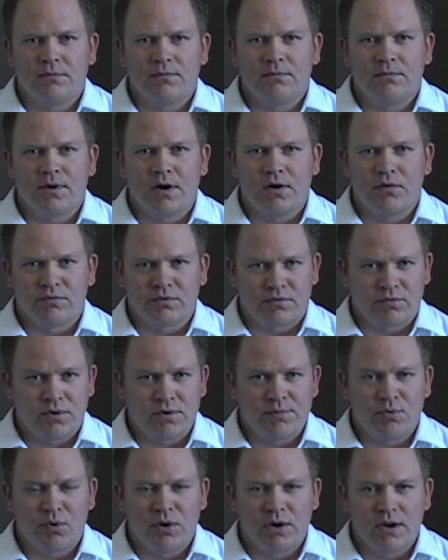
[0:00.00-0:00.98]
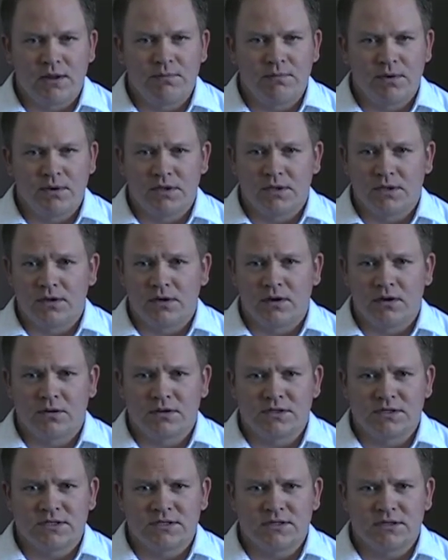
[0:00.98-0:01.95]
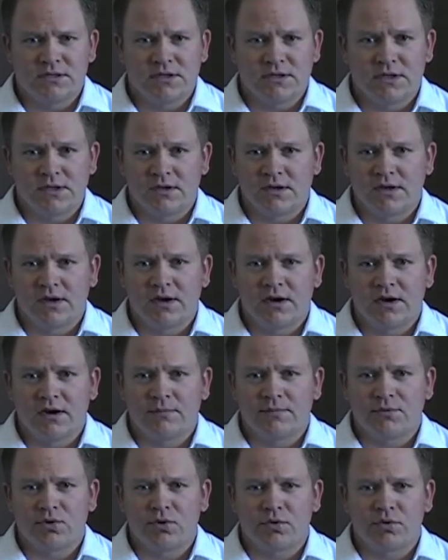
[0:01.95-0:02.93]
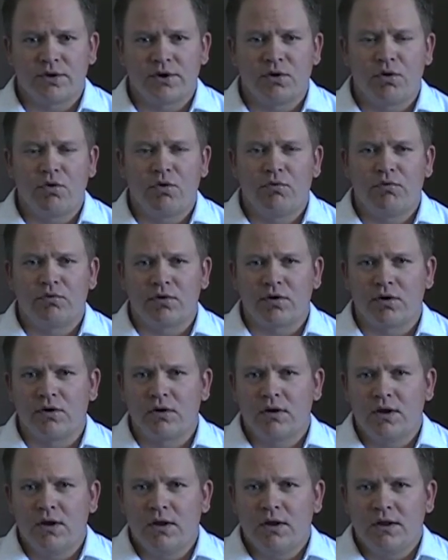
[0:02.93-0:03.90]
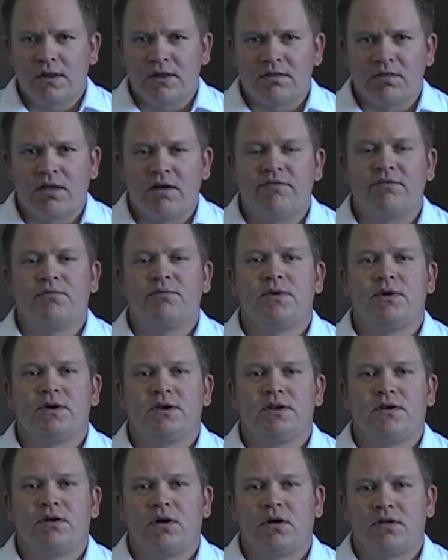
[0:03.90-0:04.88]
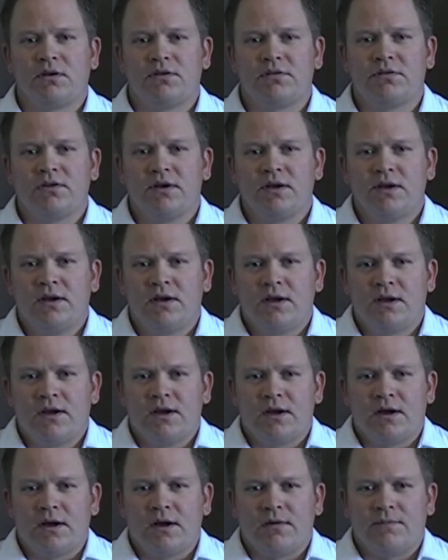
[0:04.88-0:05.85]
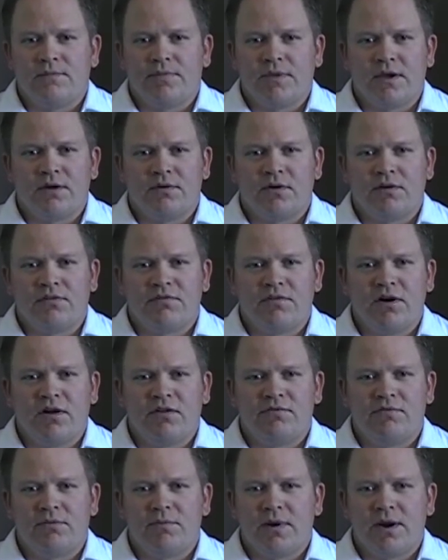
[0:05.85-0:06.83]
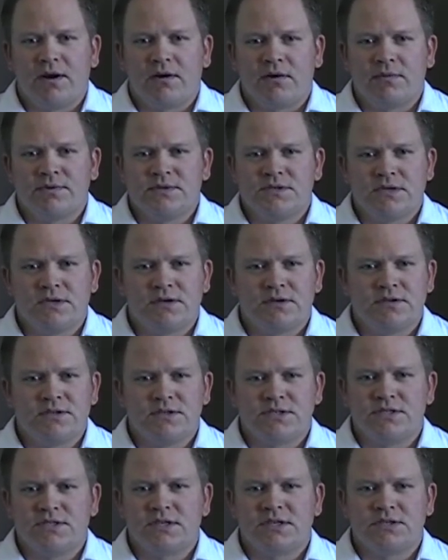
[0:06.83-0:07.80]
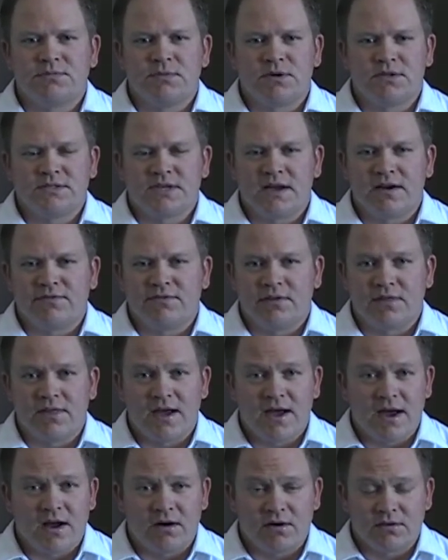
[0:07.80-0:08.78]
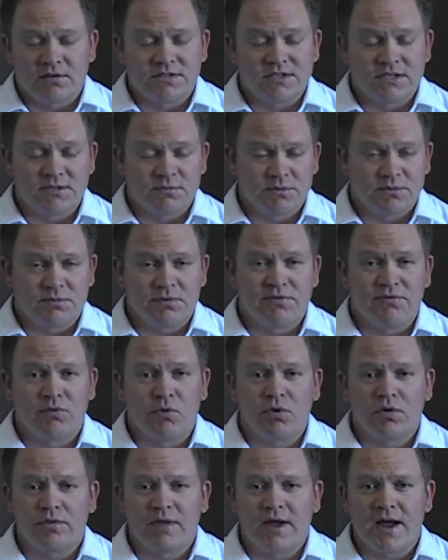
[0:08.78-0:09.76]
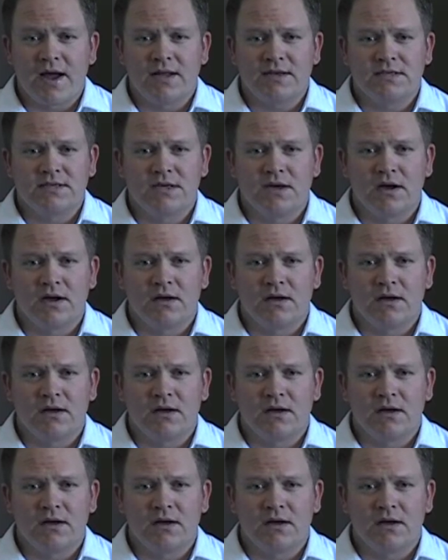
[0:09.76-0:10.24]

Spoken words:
by over $3.8 billion. It ended up totaling over $11 billion. Enron filed for bankruptcy just 6 months after that, or 6 months before that,